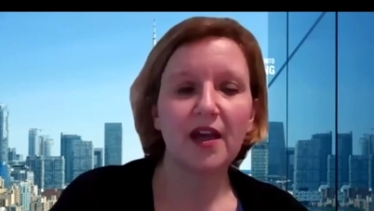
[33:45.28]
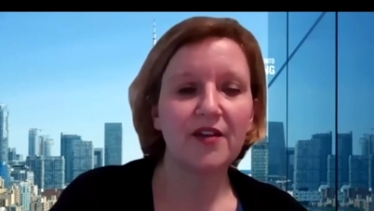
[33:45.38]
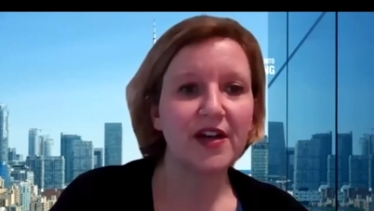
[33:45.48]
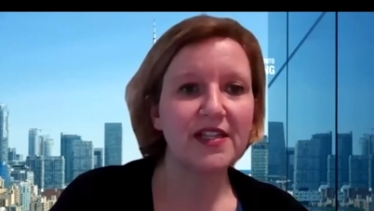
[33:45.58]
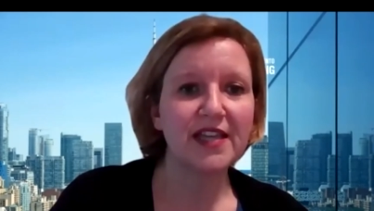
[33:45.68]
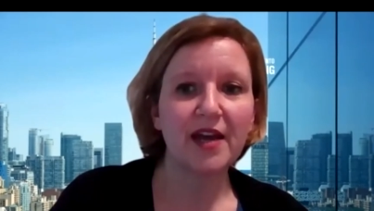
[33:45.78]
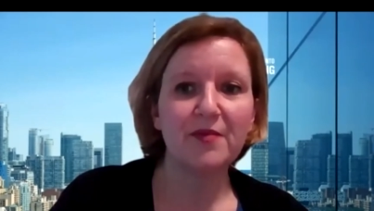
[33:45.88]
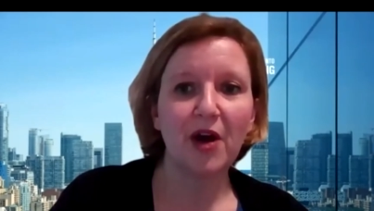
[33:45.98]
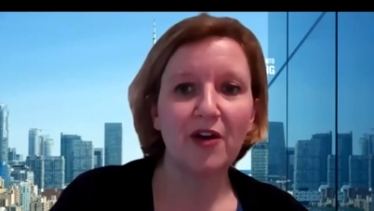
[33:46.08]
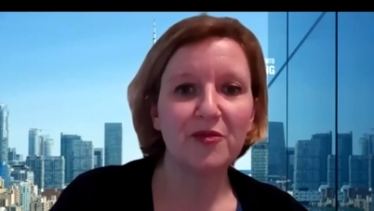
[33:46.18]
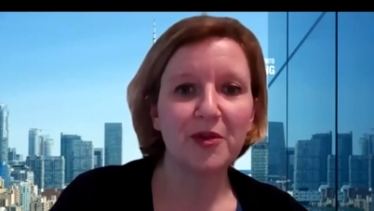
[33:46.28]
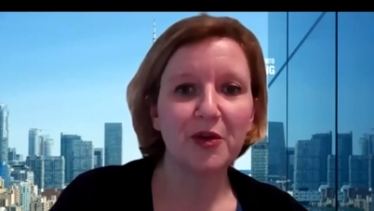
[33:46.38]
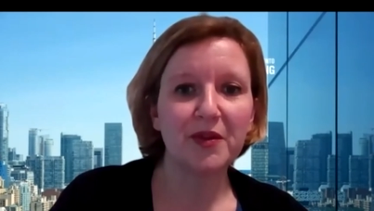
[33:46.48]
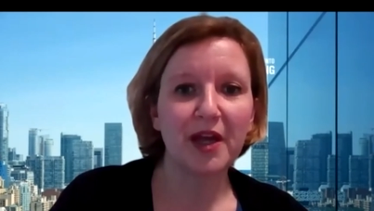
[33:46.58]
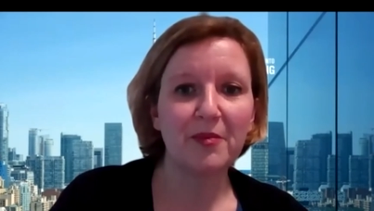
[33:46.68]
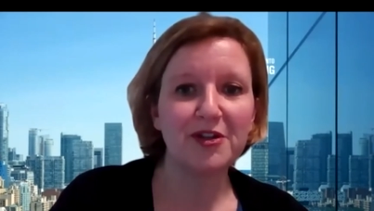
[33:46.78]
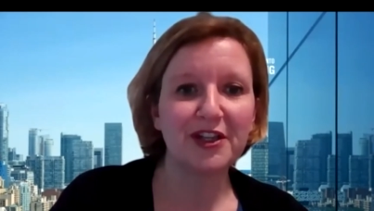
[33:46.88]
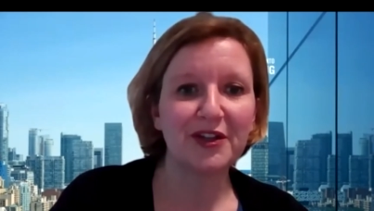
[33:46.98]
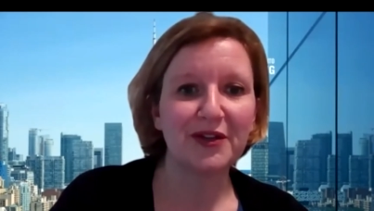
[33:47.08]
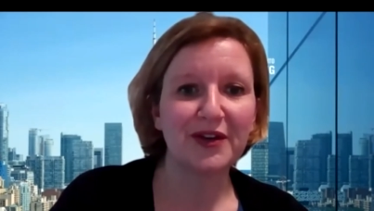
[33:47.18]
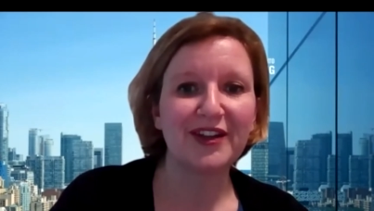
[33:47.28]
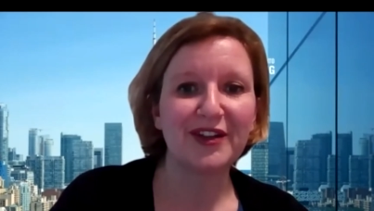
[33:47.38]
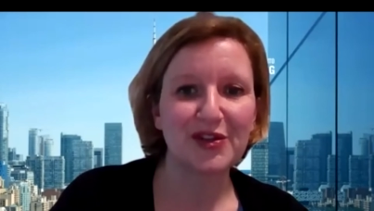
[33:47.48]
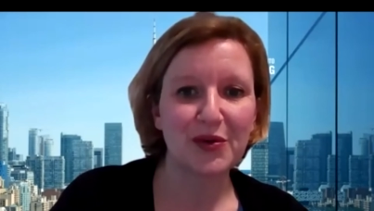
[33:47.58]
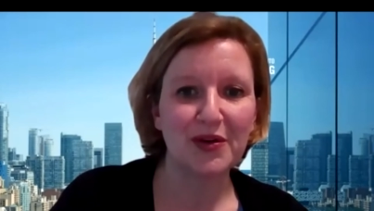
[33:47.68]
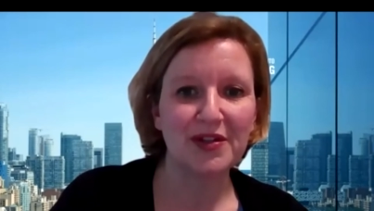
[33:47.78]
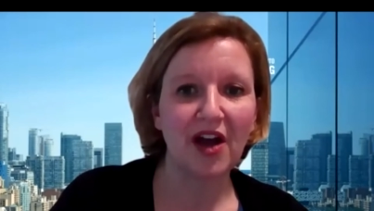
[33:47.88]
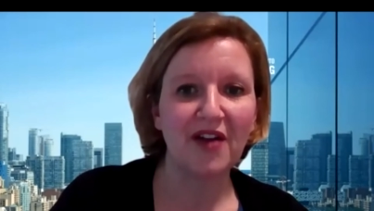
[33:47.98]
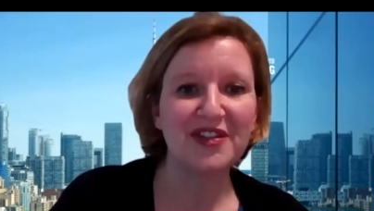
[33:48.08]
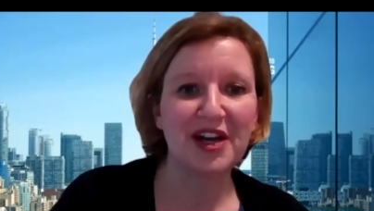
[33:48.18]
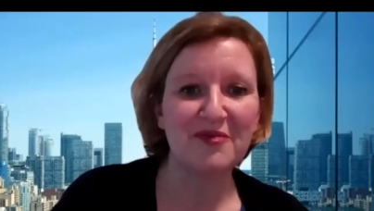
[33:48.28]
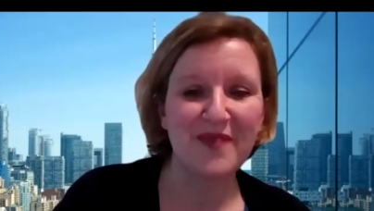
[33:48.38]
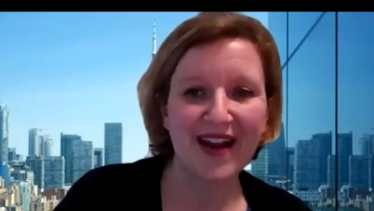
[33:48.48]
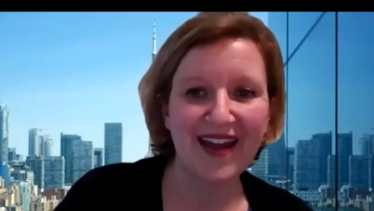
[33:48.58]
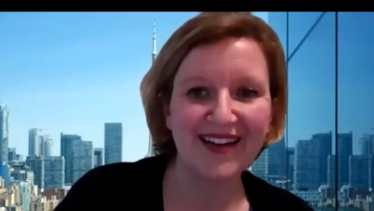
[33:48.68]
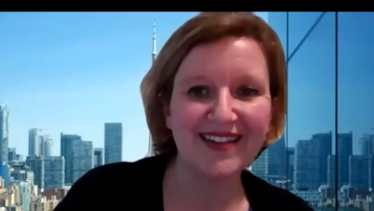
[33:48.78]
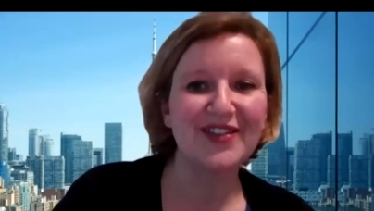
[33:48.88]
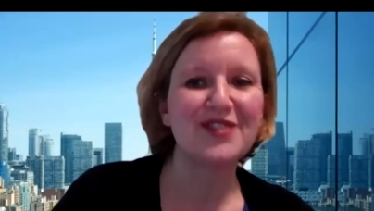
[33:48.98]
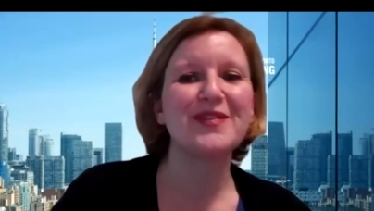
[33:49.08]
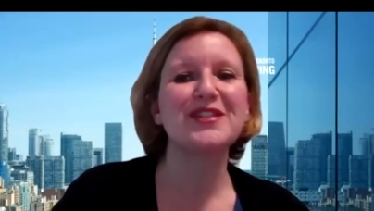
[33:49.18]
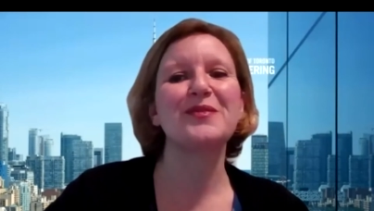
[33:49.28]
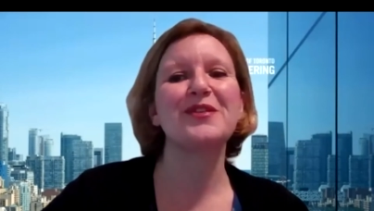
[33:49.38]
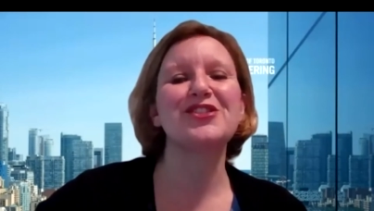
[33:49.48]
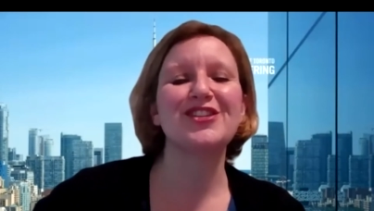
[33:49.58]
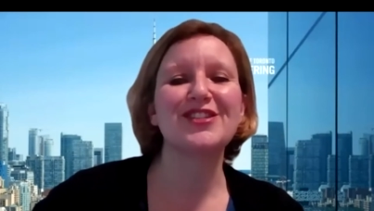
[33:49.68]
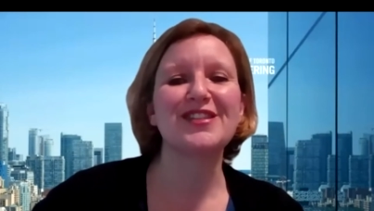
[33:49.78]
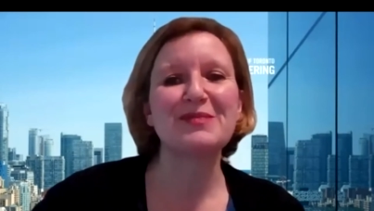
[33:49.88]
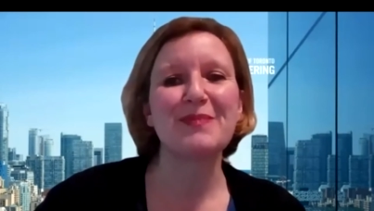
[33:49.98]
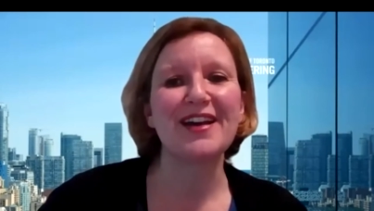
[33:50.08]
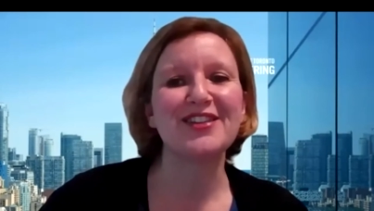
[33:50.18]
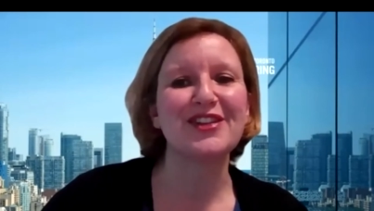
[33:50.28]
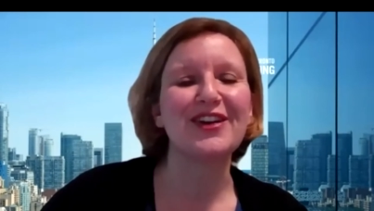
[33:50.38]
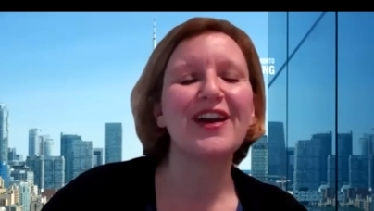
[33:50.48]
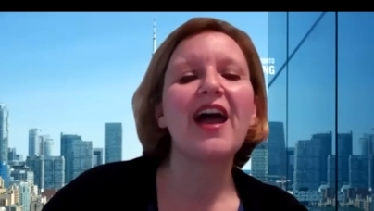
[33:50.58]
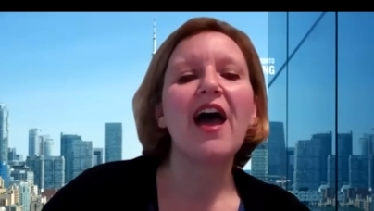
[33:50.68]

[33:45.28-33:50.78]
confess I am not familiar with that particular English course off the top of my head. There have been so many changes this past year.